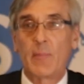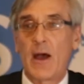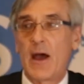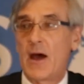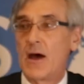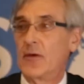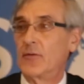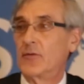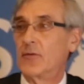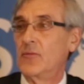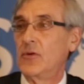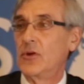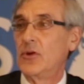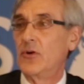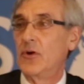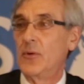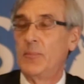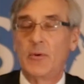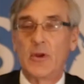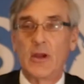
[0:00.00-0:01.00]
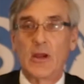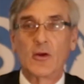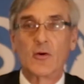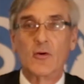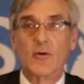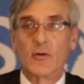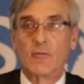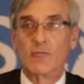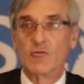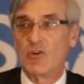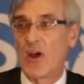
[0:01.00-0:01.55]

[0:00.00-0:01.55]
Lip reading: powers of the European Court of